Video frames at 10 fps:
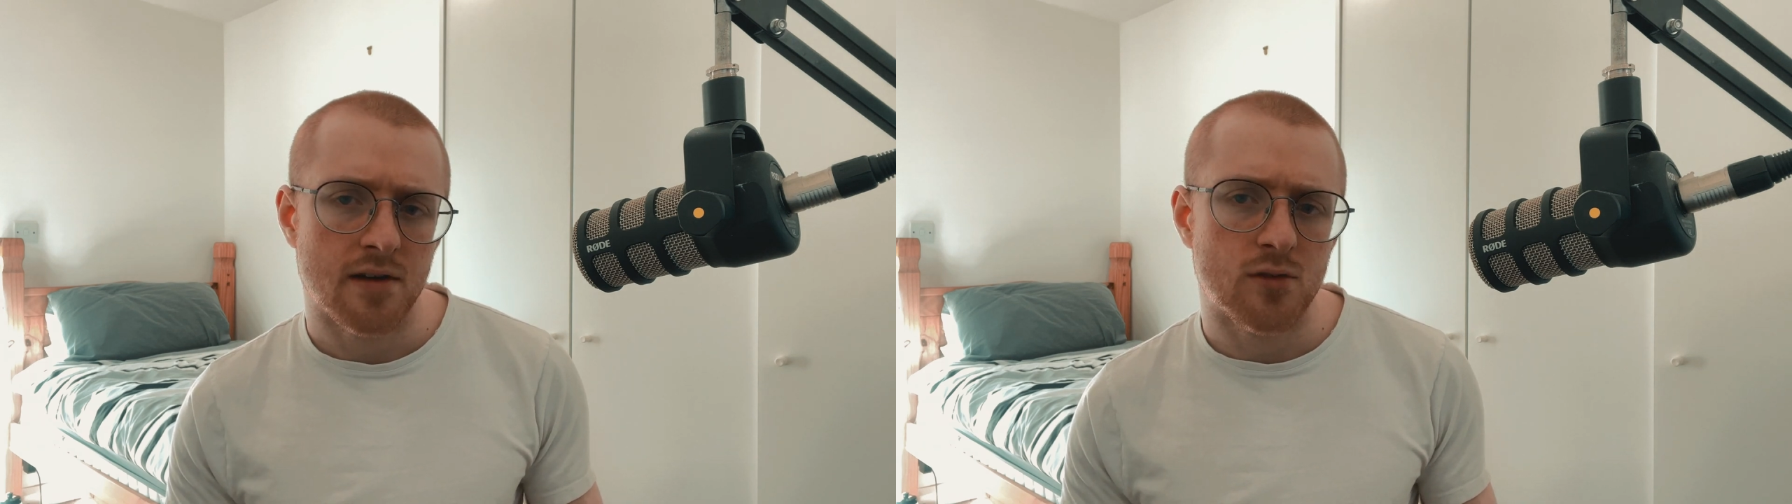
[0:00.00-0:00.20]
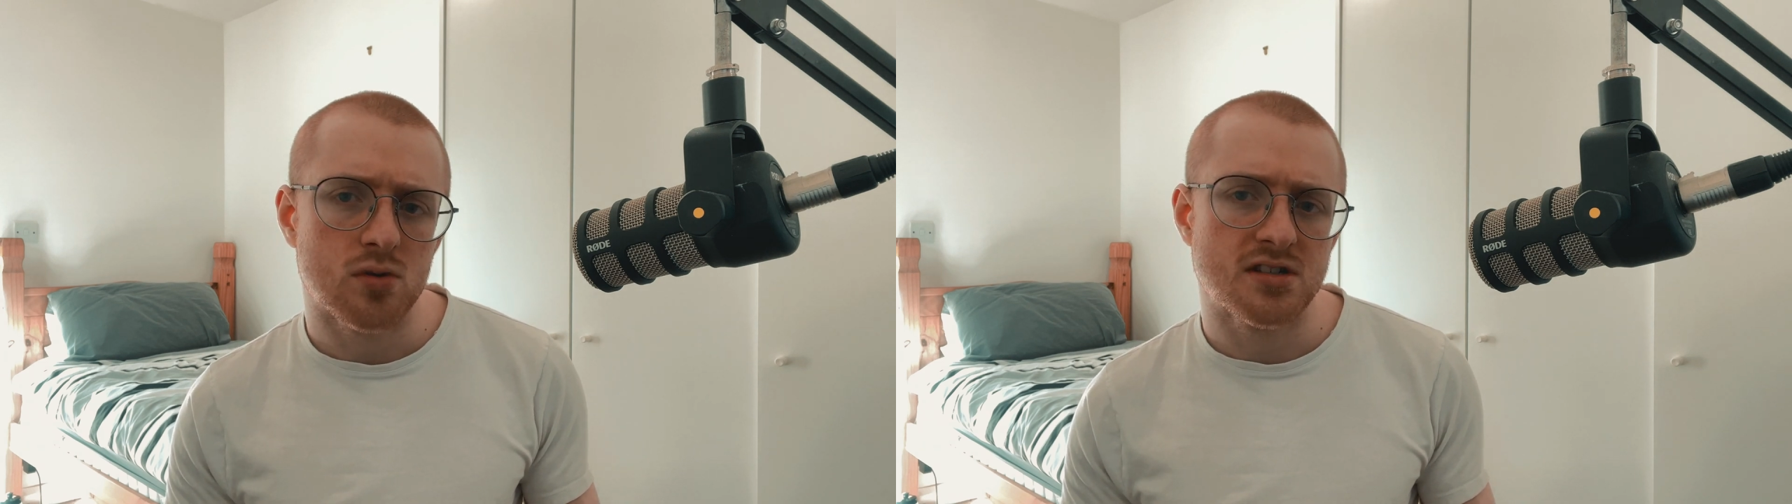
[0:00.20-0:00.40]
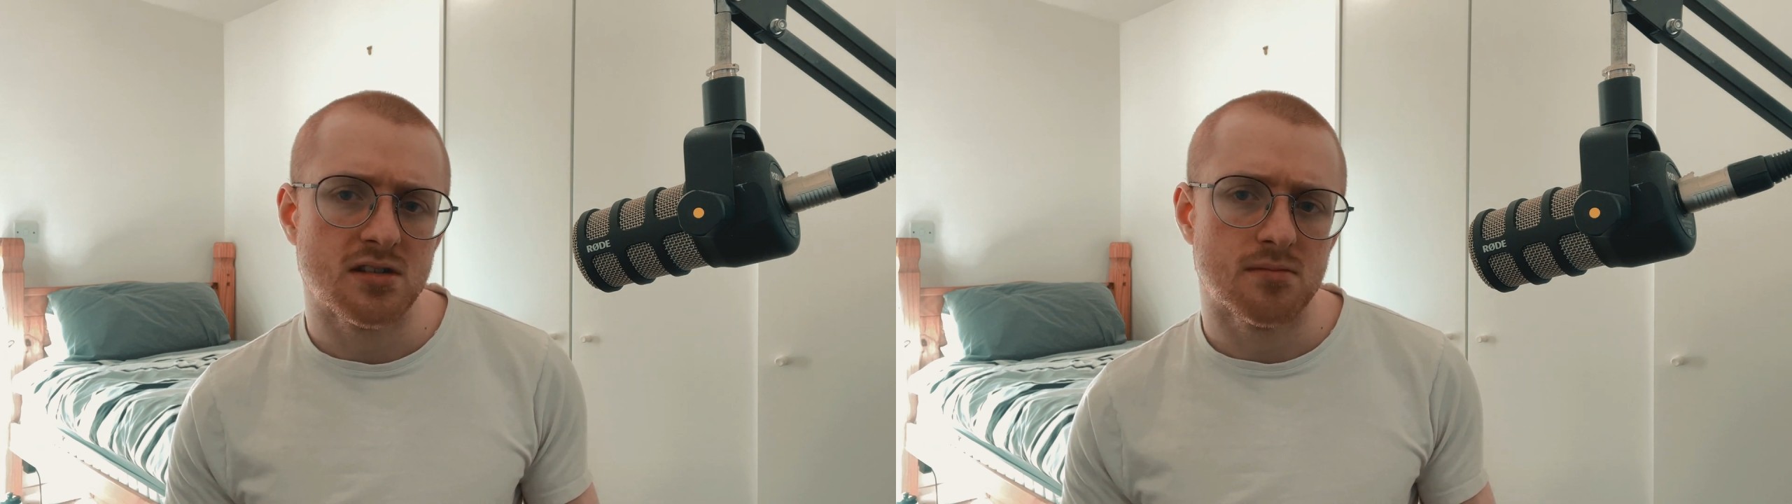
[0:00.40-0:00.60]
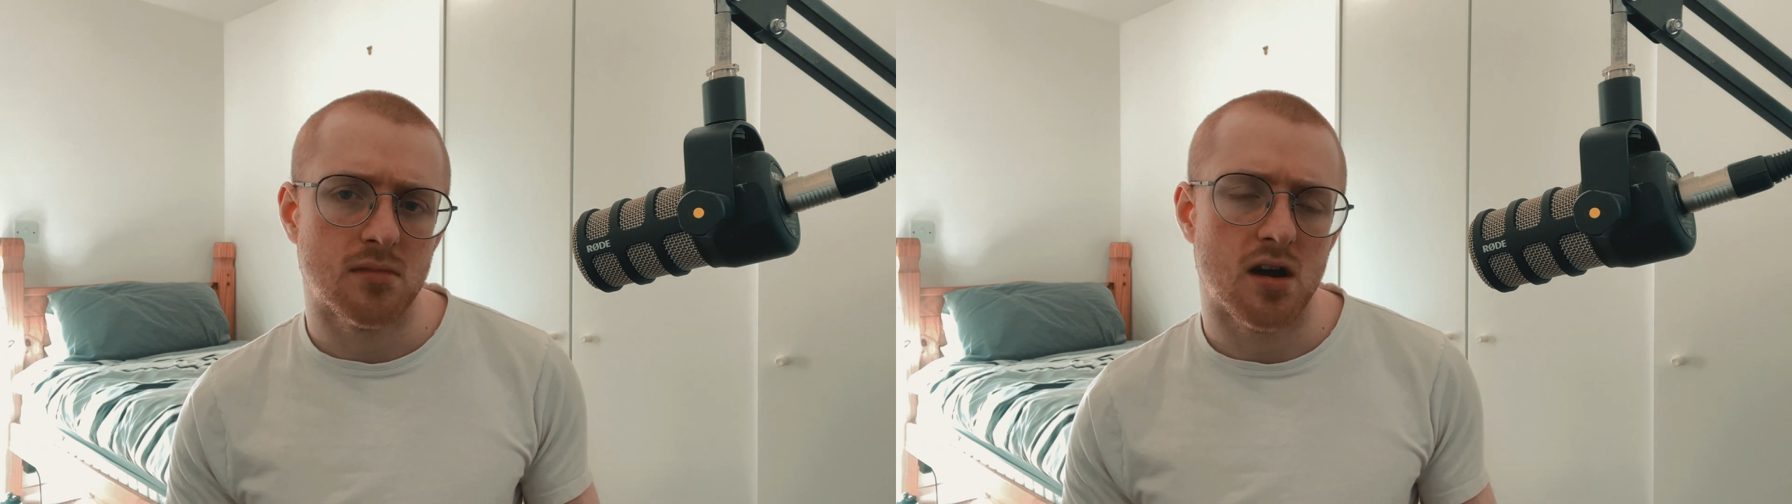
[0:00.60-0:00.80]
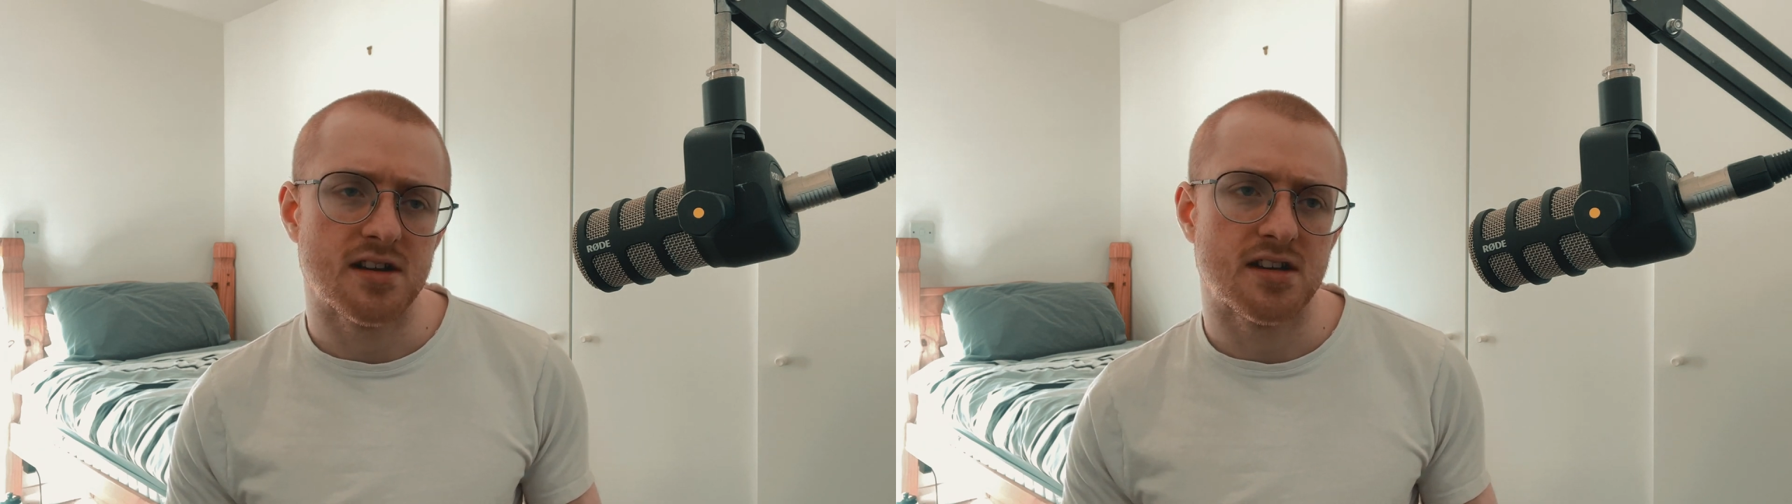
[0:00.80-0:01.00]
14,
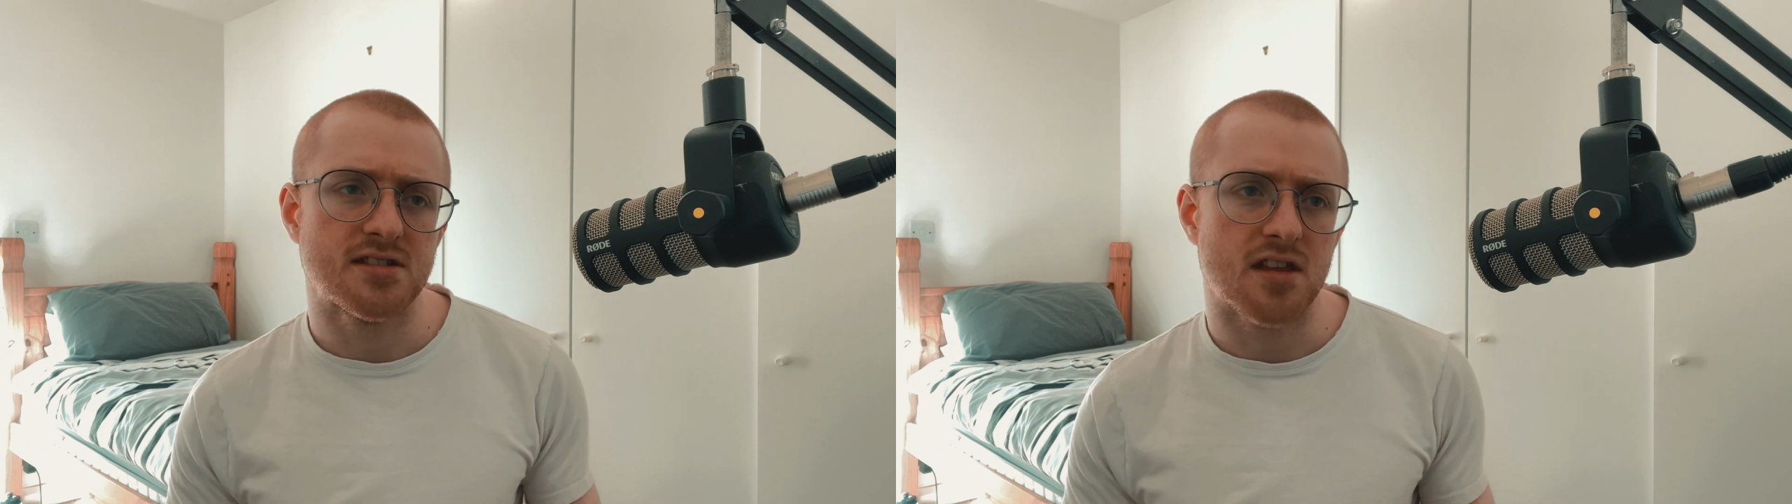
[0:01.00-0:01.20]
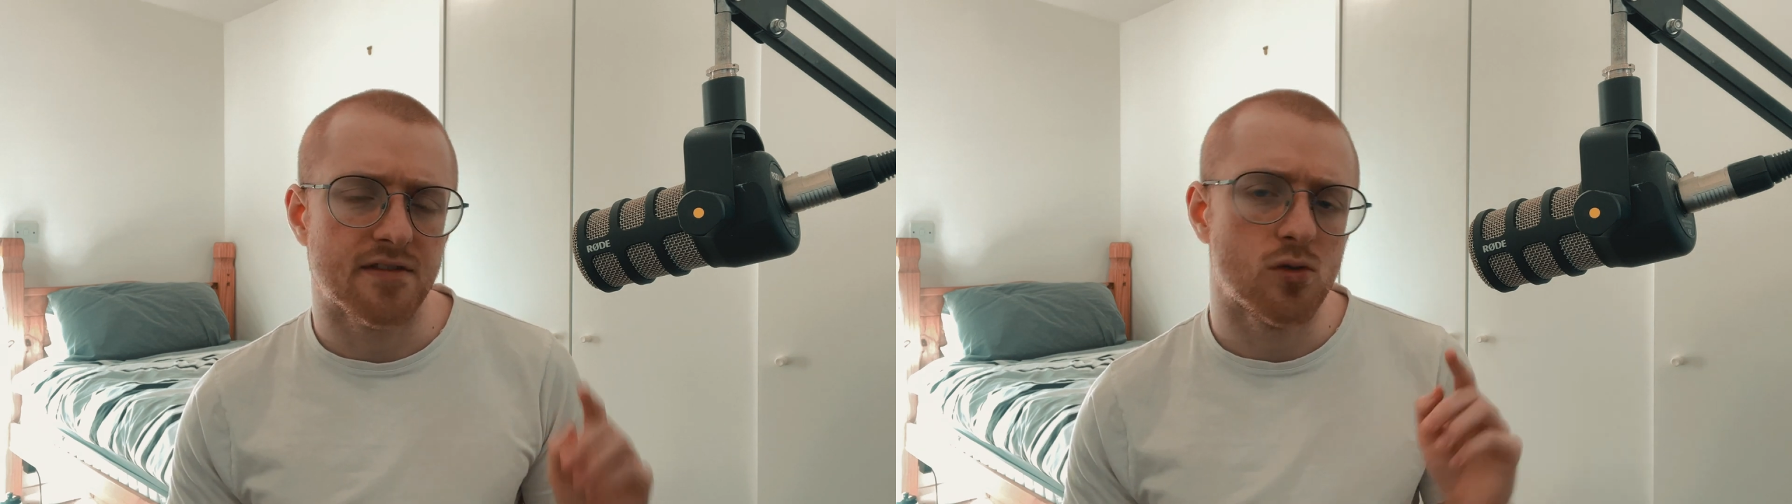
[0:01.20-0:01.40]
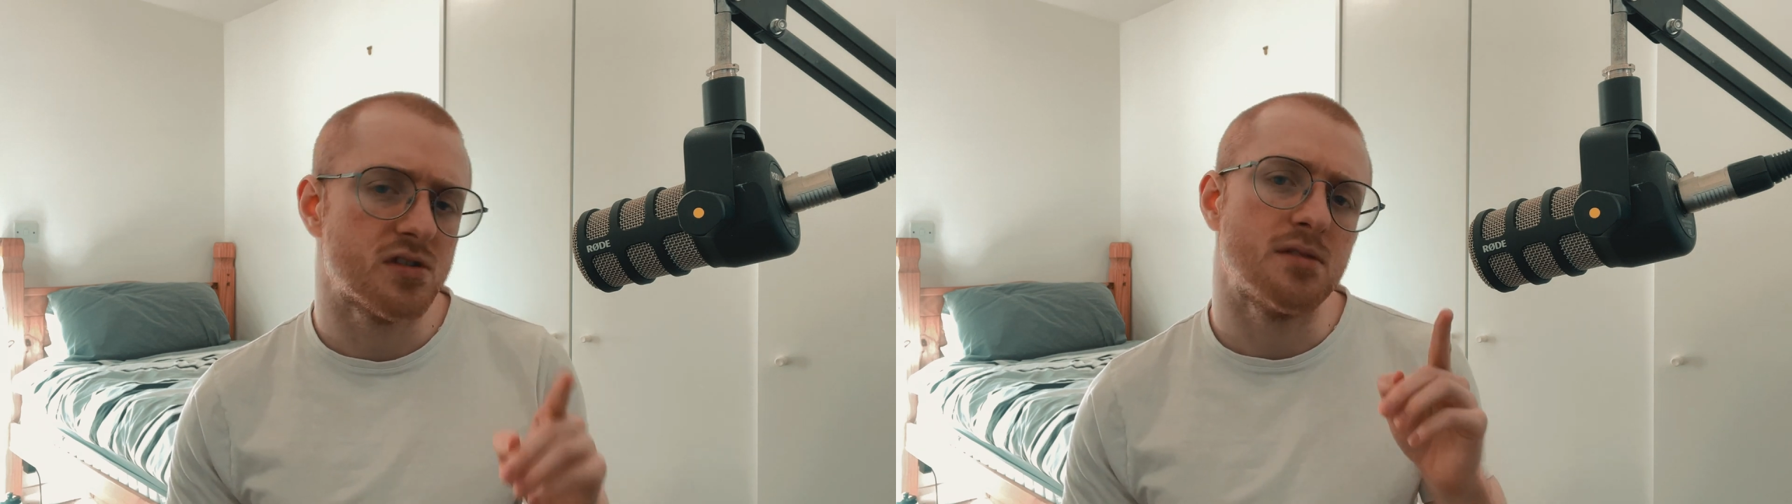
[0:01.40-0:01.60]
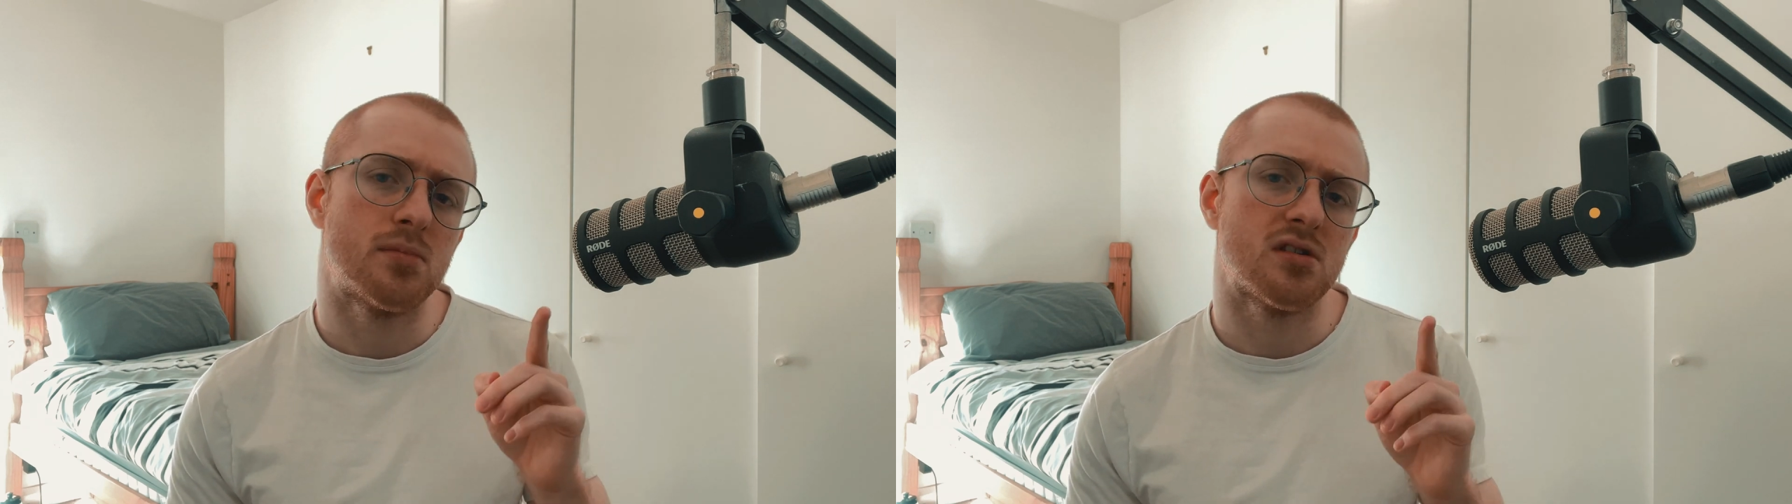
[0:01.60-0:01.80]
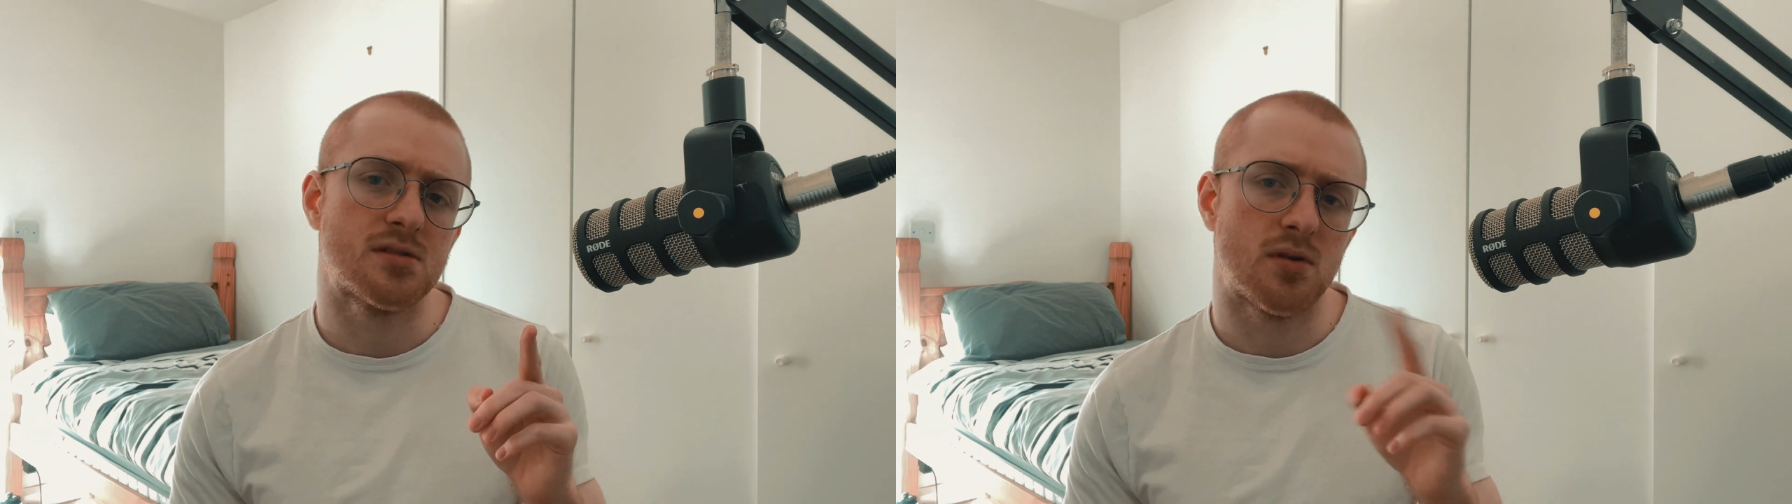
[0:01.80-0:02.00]
it's either 14
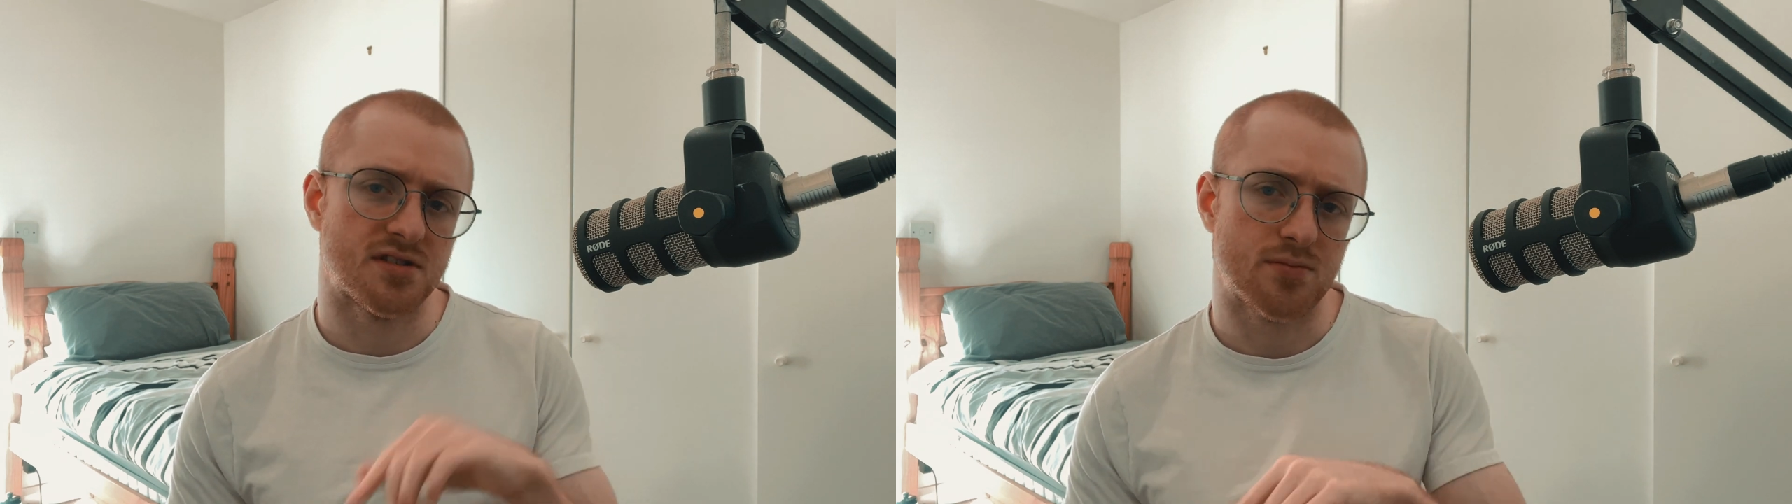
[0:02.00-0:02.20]
books plus a